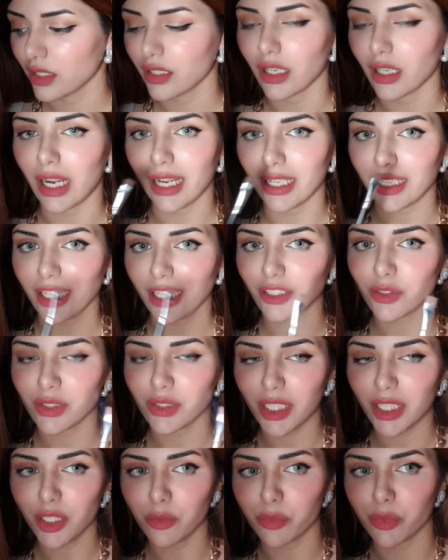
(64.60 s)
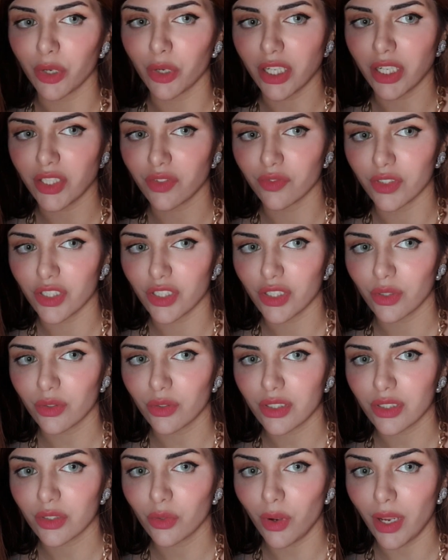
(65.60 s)
I like to take a brush which looks
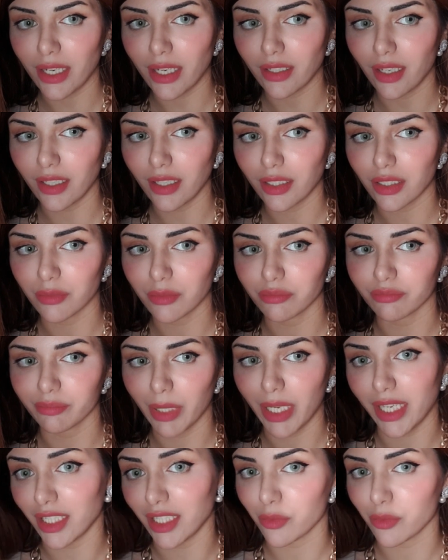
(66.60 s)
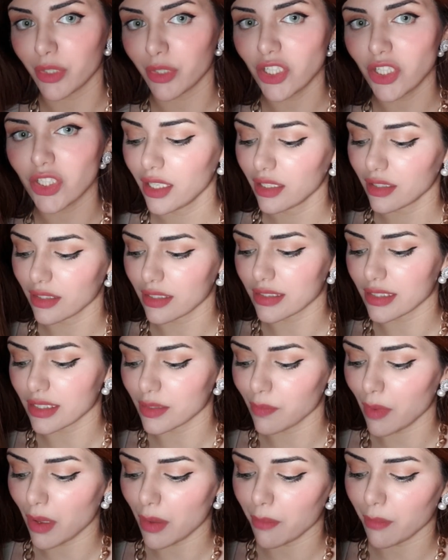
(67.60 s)
quite like a paintbrush. This is
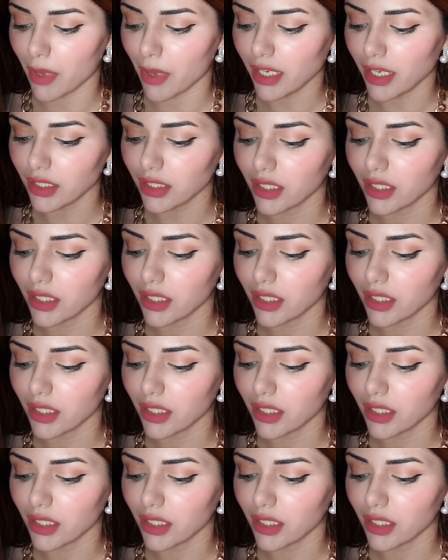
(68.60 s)
by MAC.